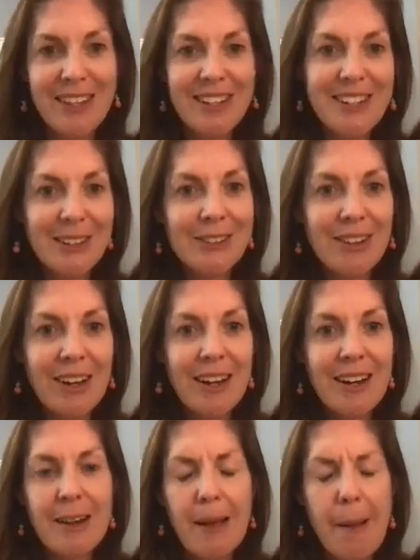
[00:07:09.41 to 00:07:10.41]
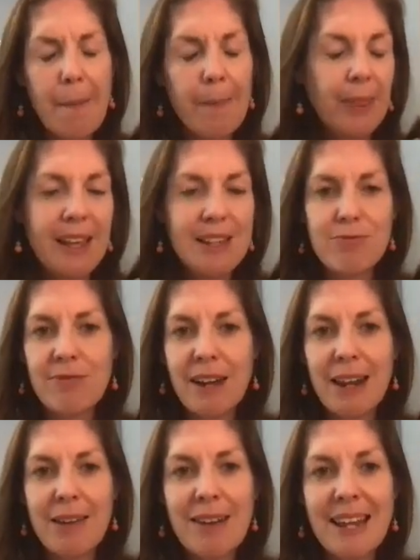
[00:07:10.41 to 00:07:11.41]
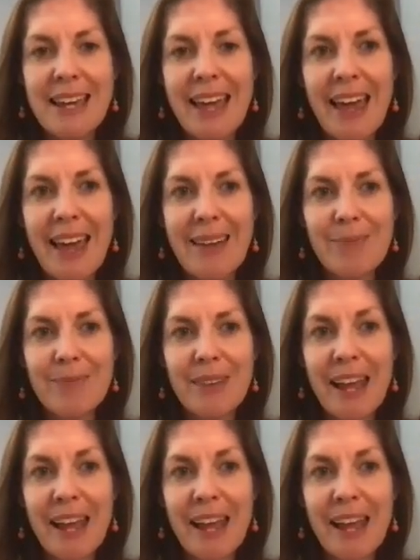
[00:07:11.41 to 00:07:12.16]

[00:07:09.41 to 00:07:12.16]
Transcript: children, is really, really key.